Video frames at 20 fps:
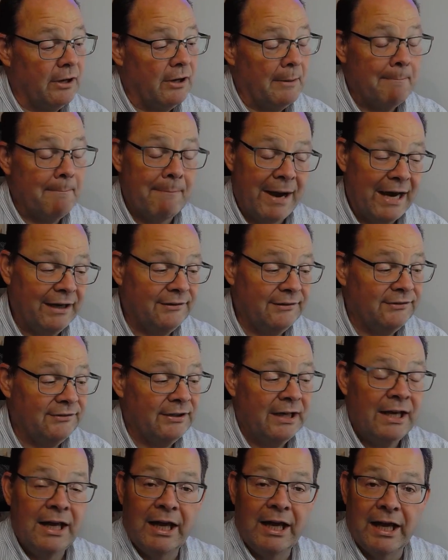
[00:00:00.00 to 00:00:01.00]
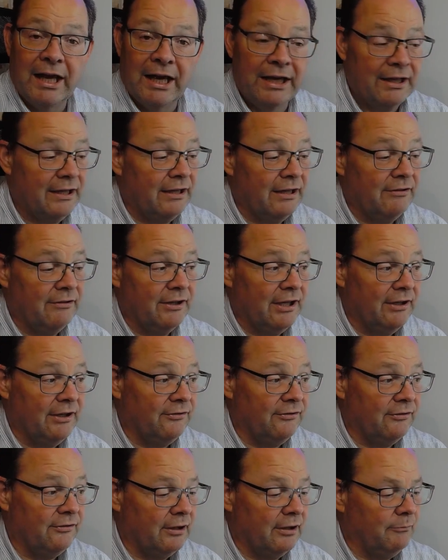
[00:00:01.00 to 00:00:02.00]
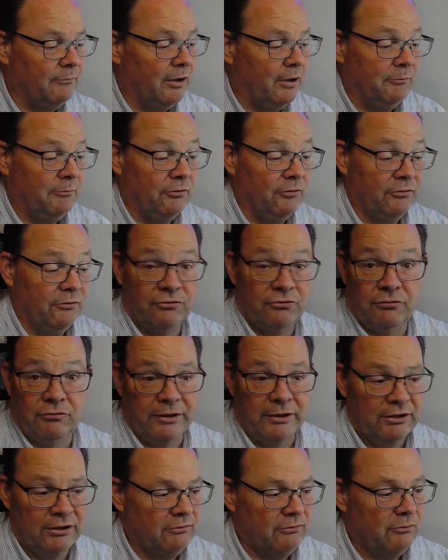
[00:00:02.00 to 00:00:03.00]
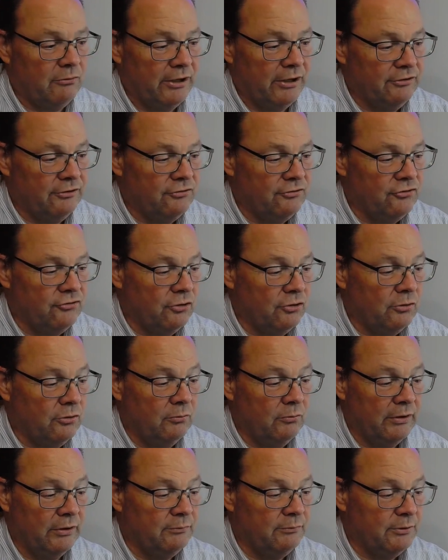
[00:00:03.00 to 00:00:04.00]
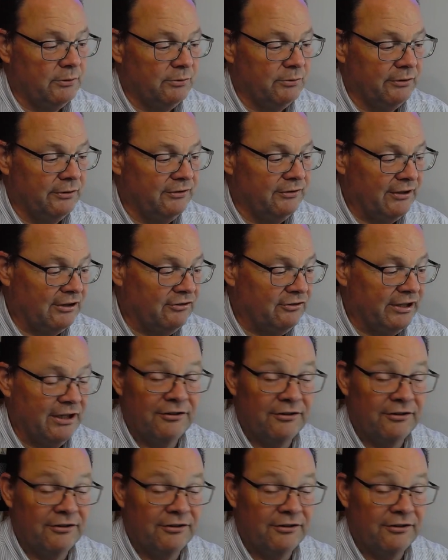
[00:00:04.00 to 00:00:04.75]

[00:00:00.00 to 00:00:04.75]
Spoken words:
Max. I'm not quite too sure which one this actually is.